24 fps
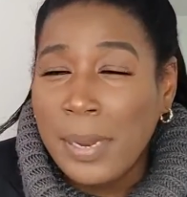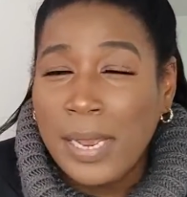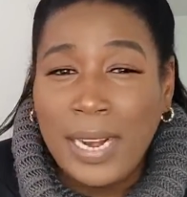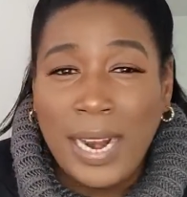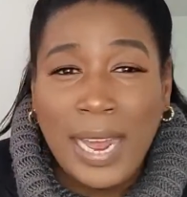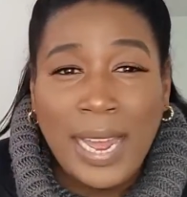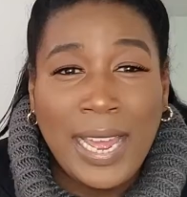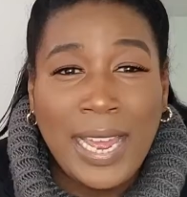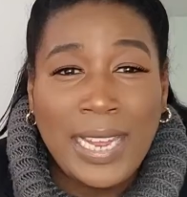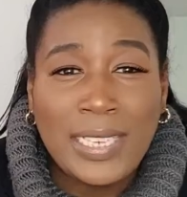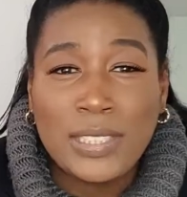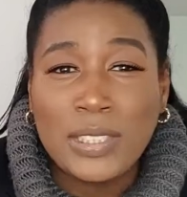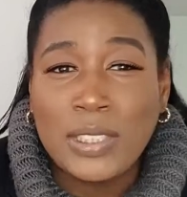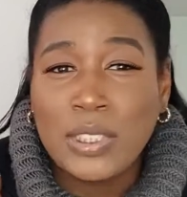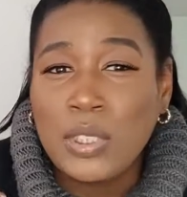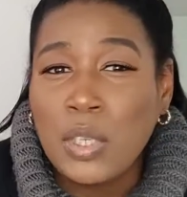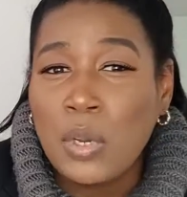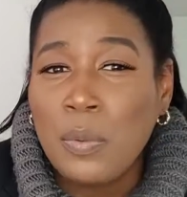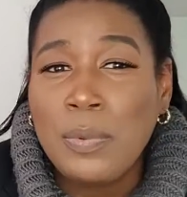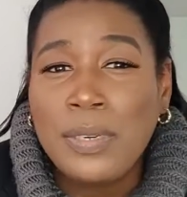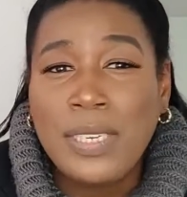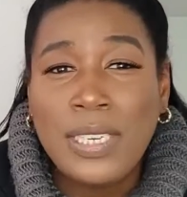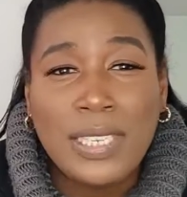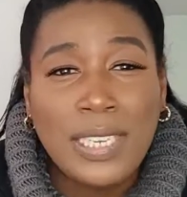and I had
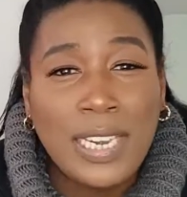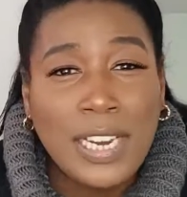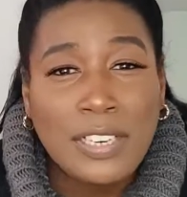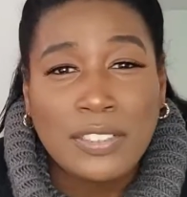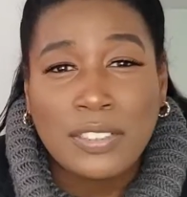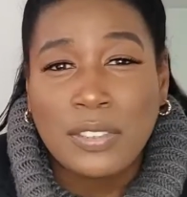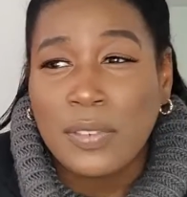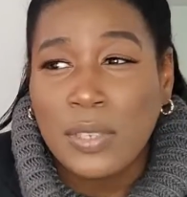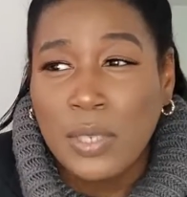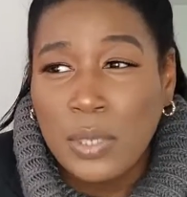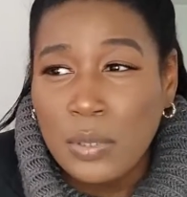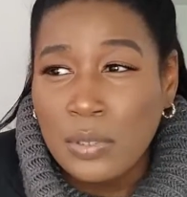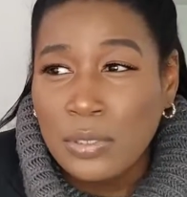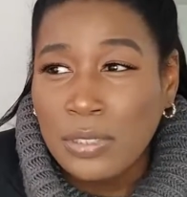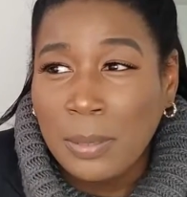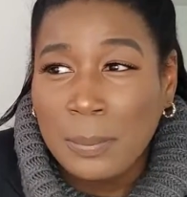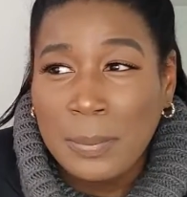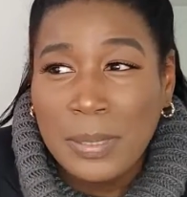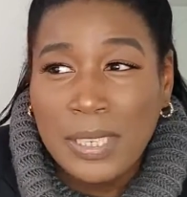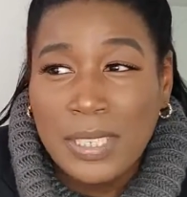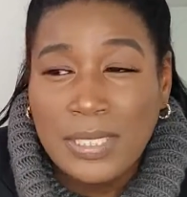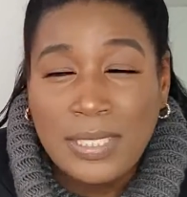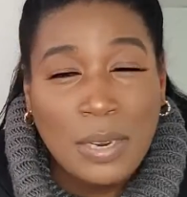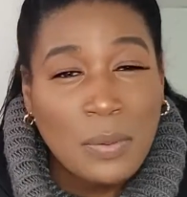so many layers of clothes on
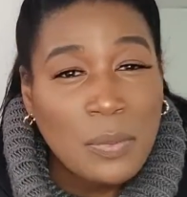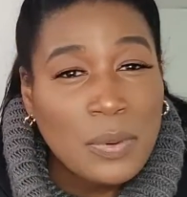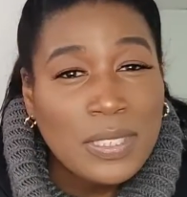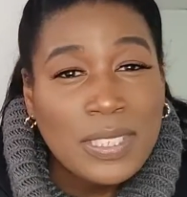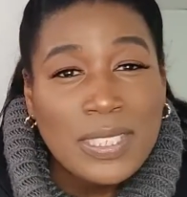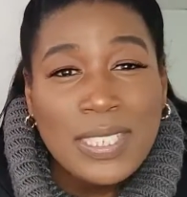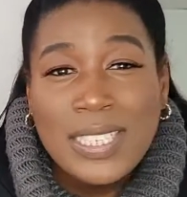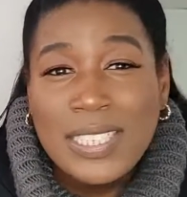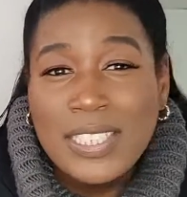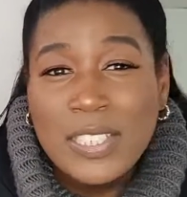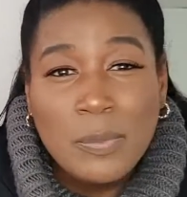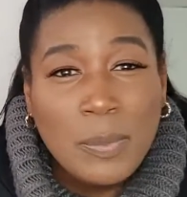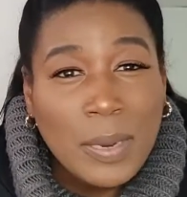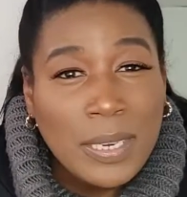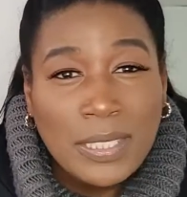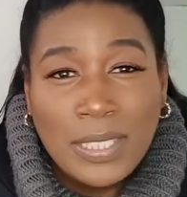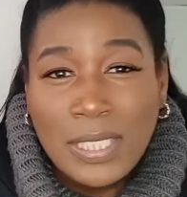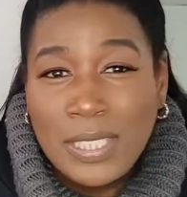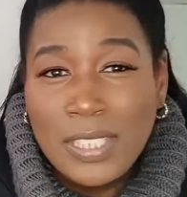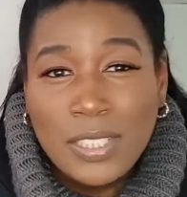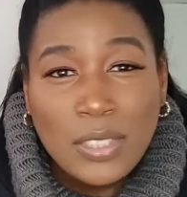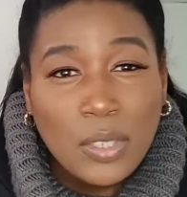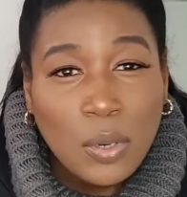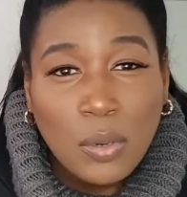because I wasn't
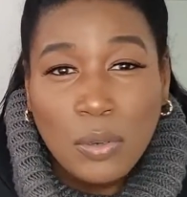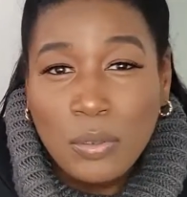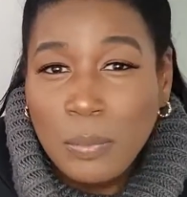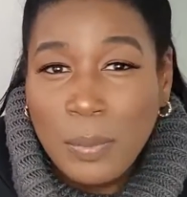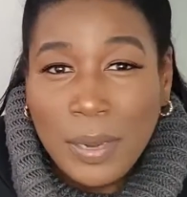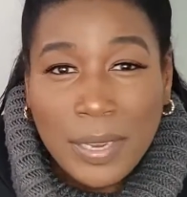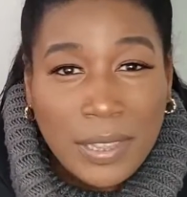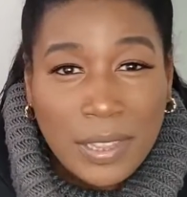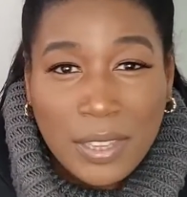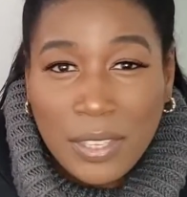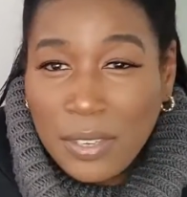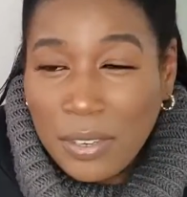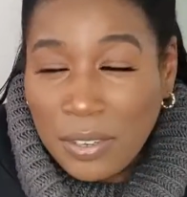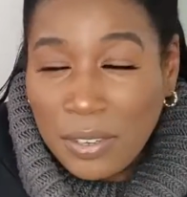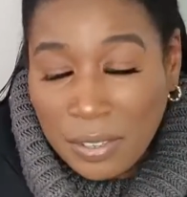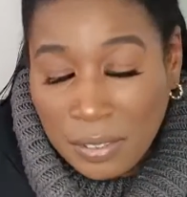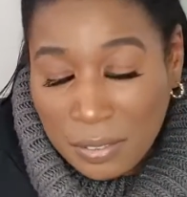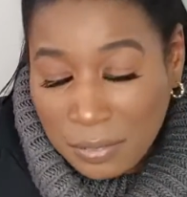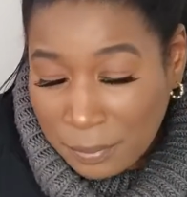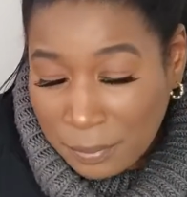expecting this cold weather.